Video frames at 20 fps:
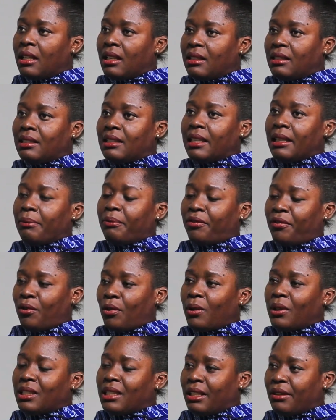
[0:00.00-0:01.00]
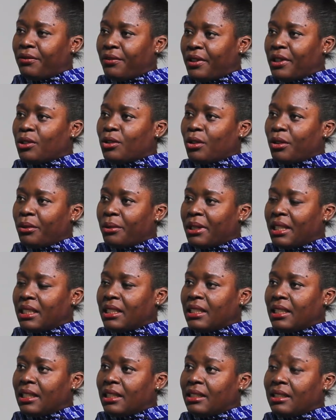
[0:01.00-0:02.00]
Step 4 is the visa
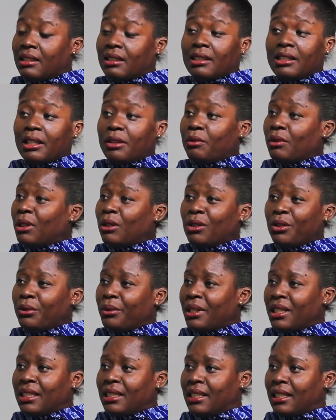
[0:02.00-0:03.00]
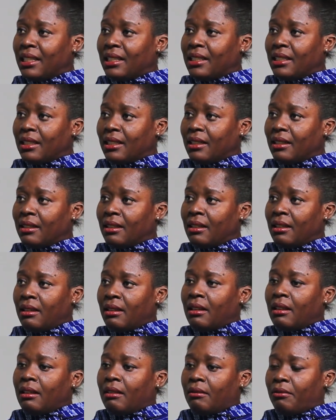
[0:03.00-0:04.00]
orientation, general orientation
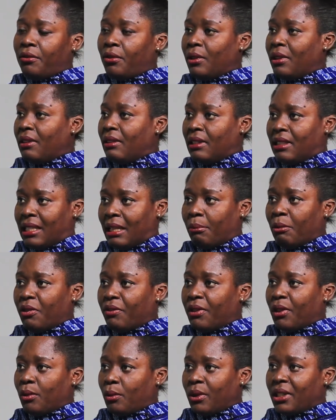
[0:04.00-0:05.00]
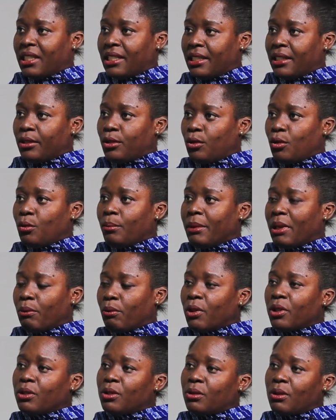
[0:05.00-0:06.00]
for some of the questions you may
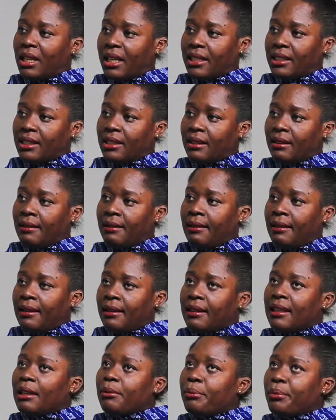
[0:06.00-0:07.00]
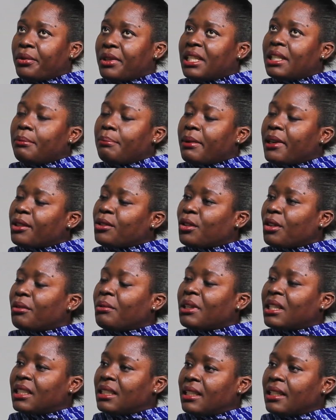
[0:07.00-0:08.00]
want to ask. Then pre-departure
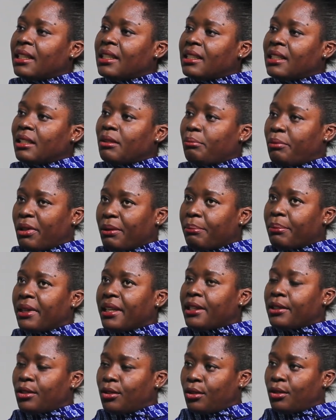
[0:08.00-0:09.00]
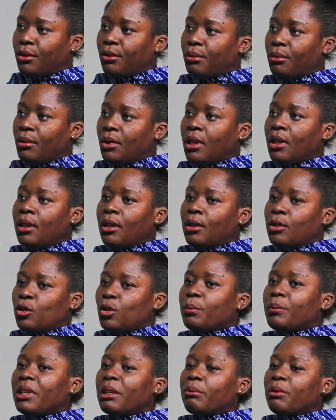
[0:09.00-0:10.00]
orientation prepares you
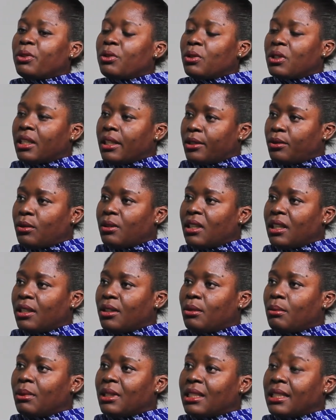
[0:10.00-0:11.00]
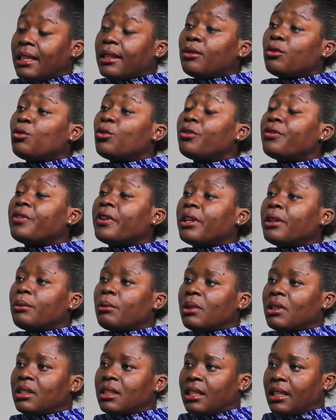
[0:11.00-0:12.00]
to be able to get to the US and do very
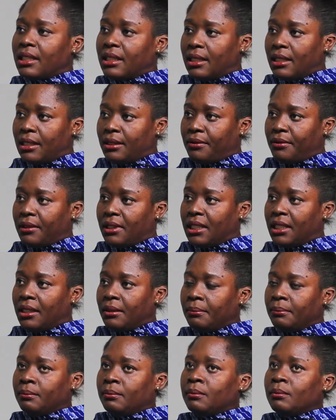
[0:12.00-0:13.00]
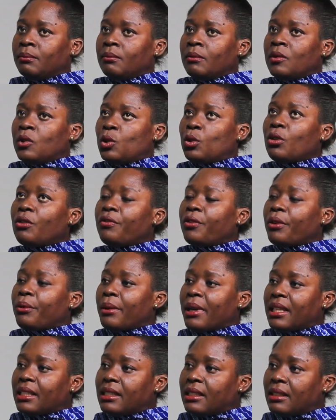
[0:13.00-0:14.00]
well successfully. Okay. So for
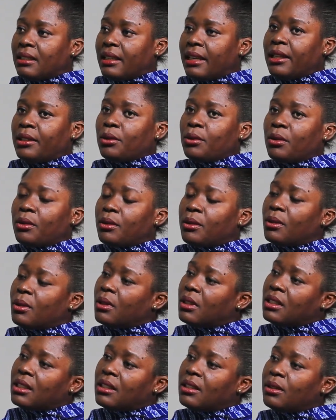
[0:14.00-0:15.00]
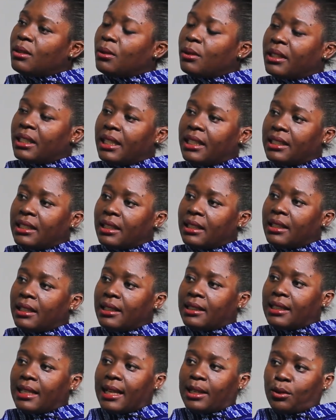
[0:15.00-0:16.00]
us, Ace Consult is located
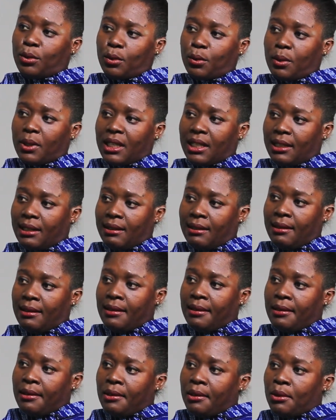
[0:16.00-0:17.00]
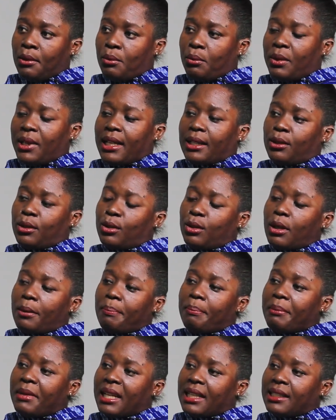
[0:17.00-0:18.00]
at Asokwa. We're at Top
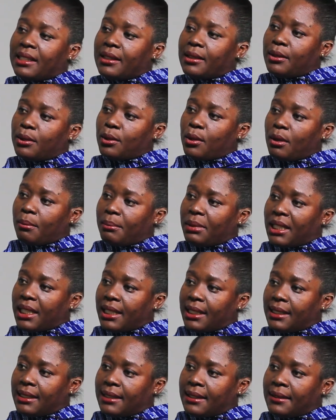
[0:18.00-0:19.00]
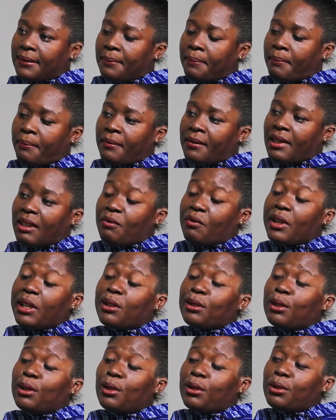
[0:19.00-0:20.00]
Martins Complex, very
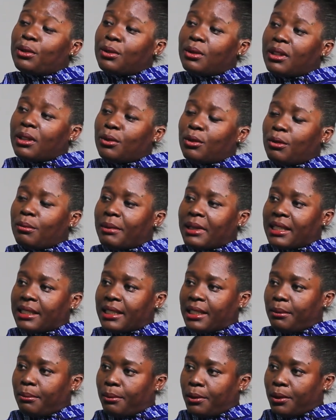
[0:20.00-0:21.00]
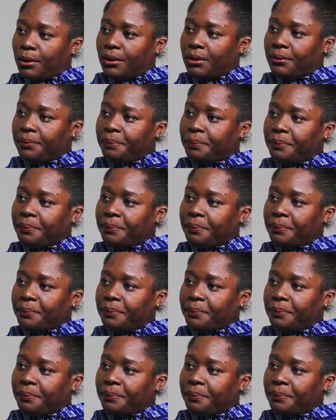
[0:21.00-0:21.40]
close to the Kumasi Mall.